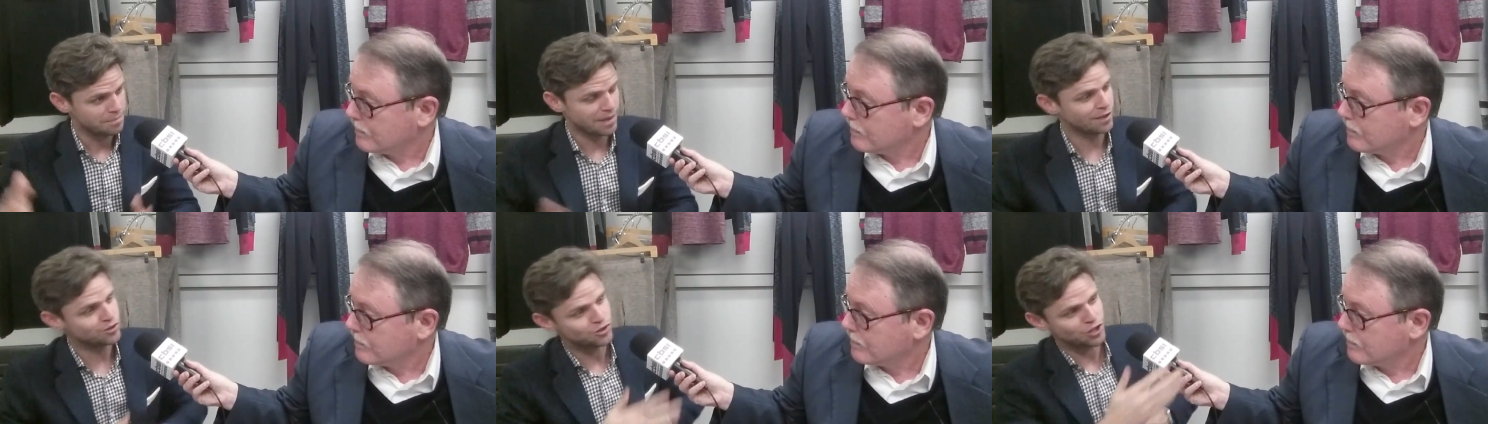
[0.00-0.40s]

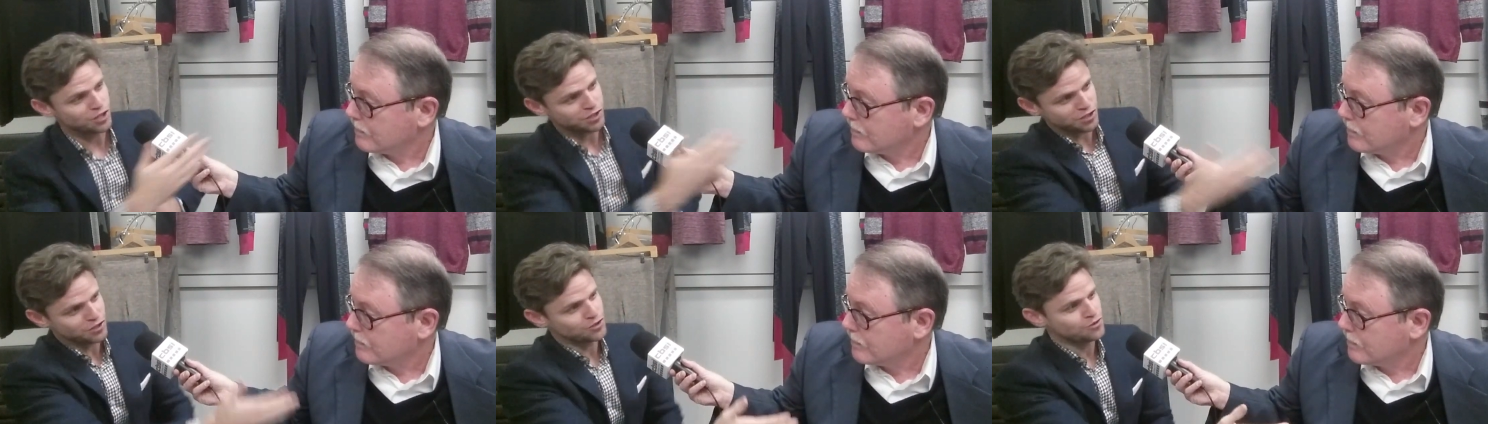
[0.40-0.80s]
Speaker 1: because
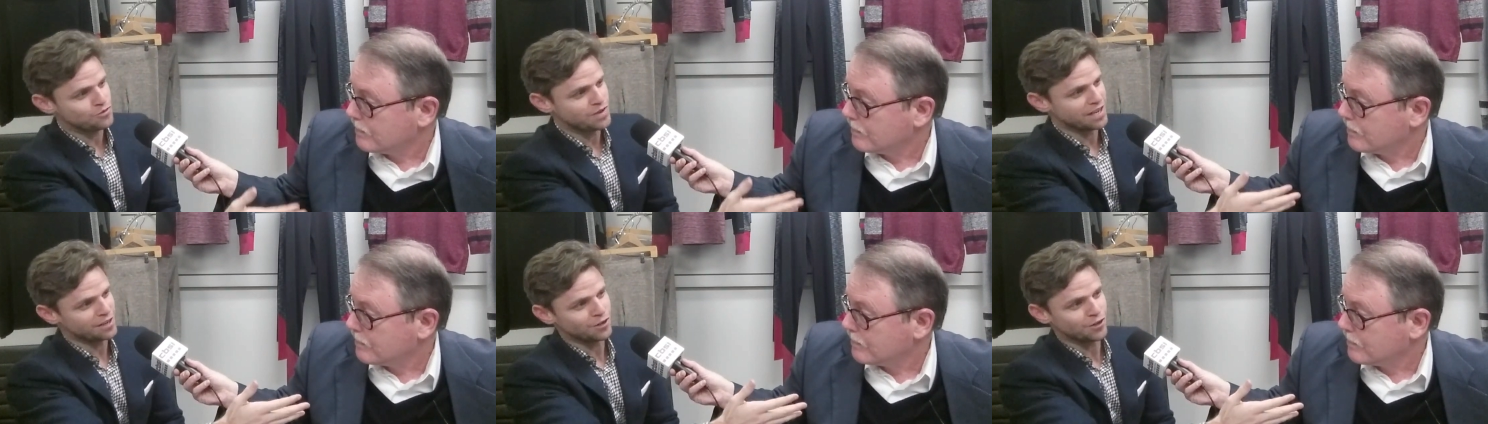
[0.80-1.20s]
just as
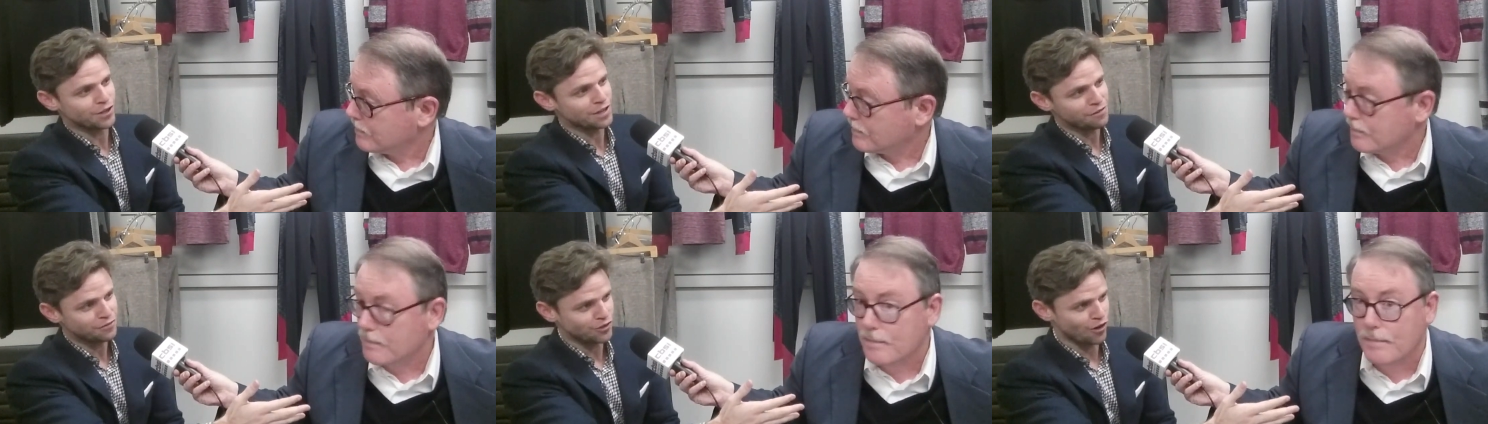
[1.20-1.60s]
you get your
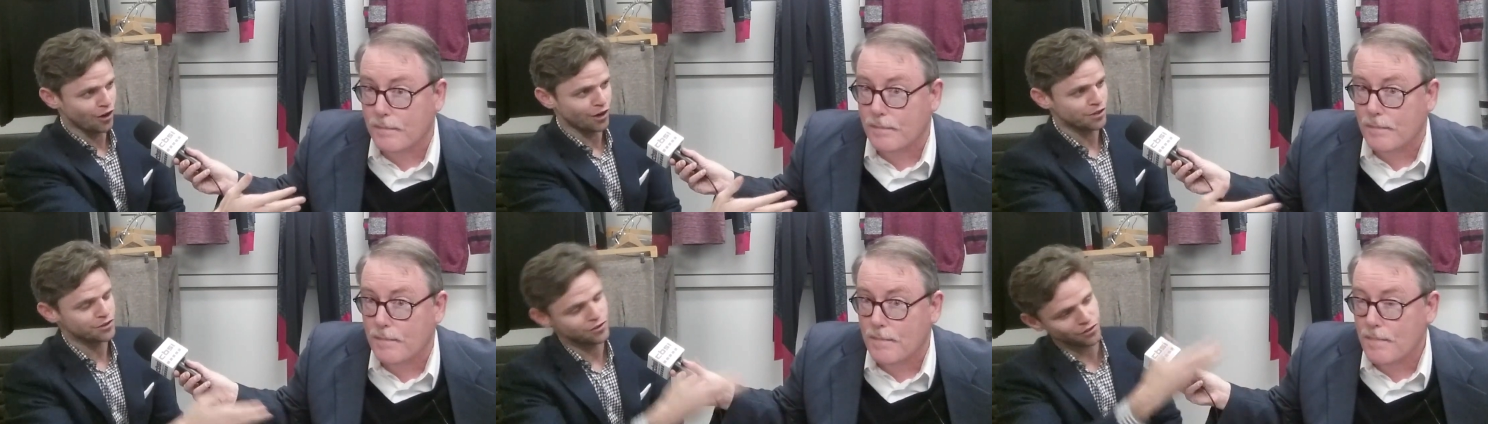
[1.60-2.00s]
gift
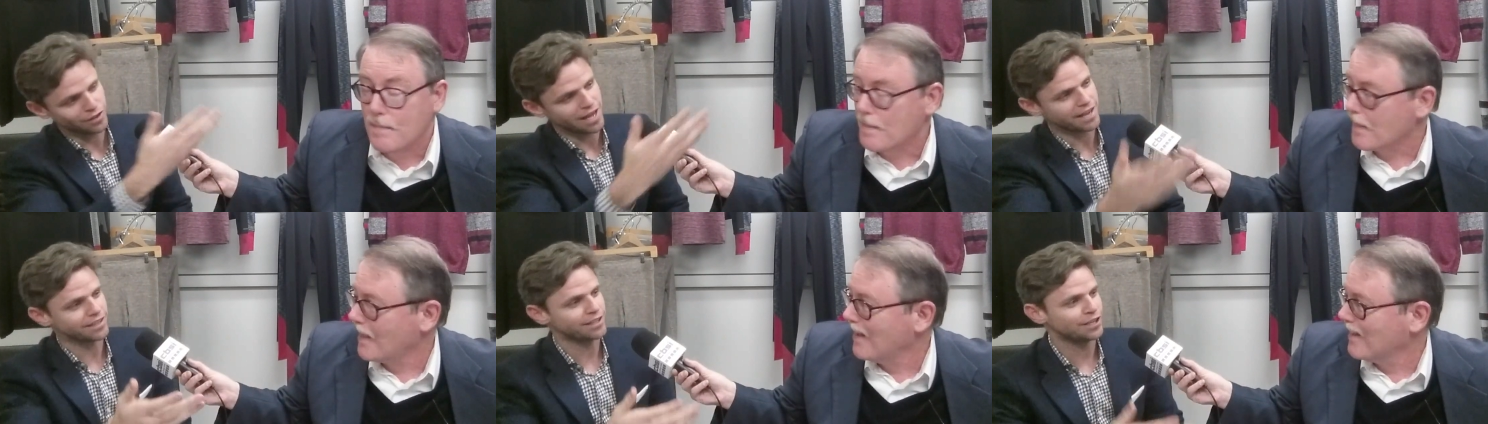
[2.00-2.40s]
card, you're
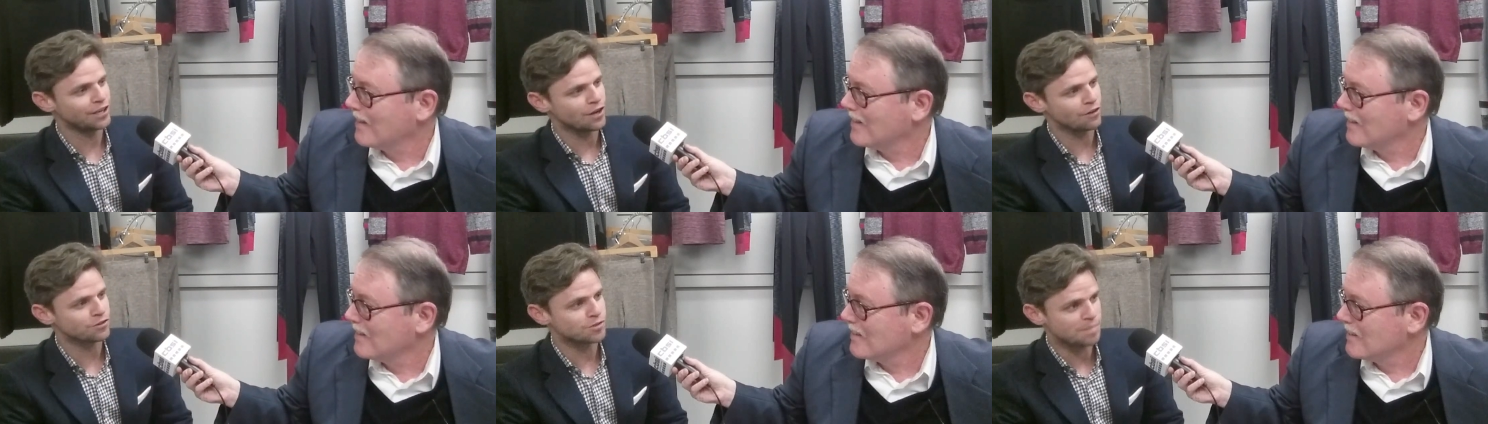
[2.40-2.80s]
likely
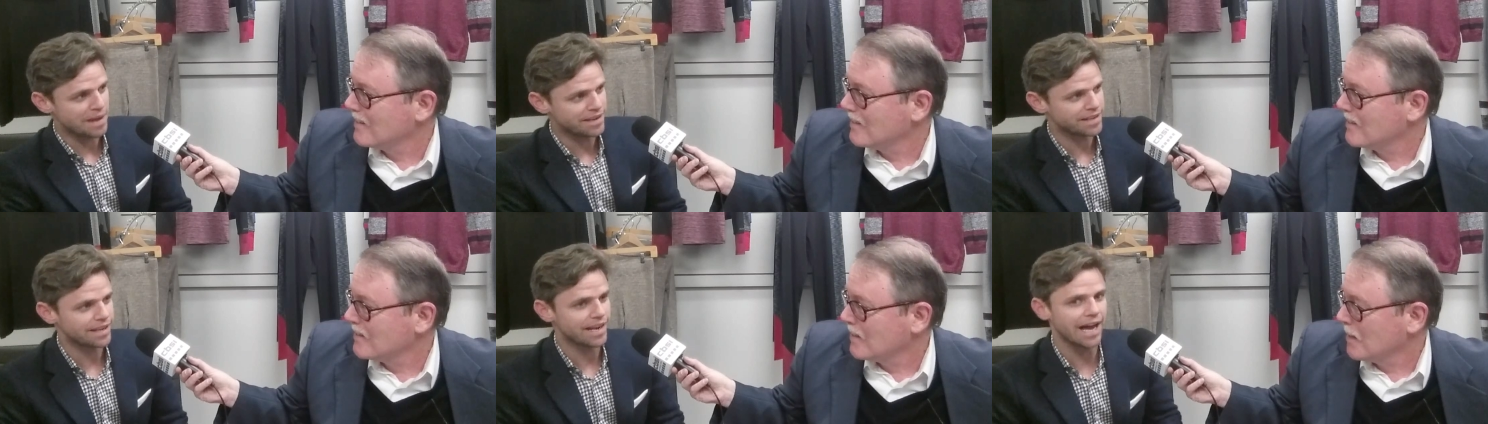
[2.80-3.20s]
to go
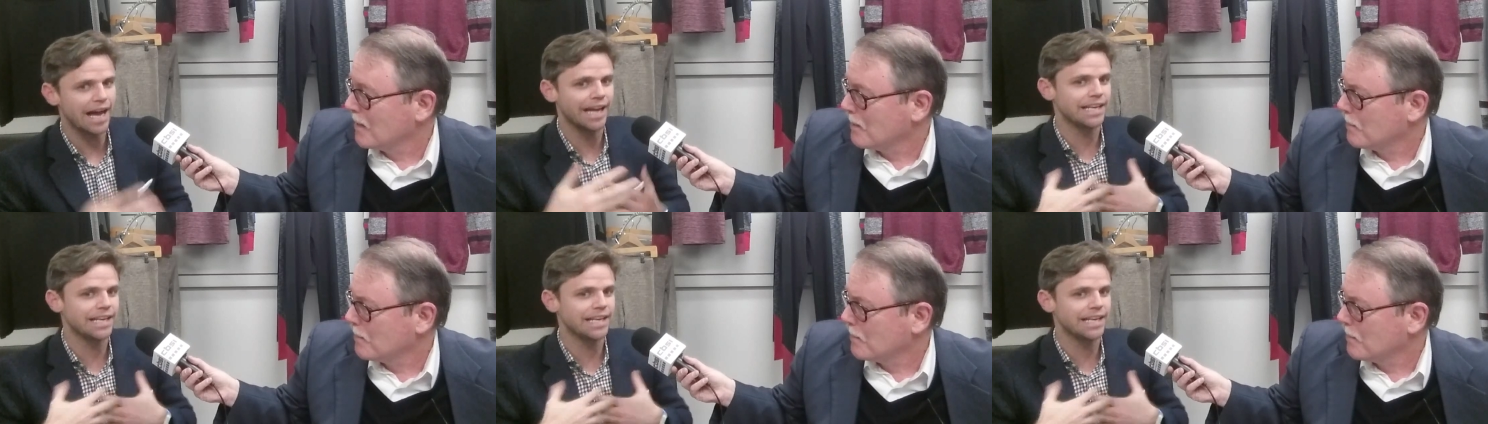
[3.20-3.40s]
spend it.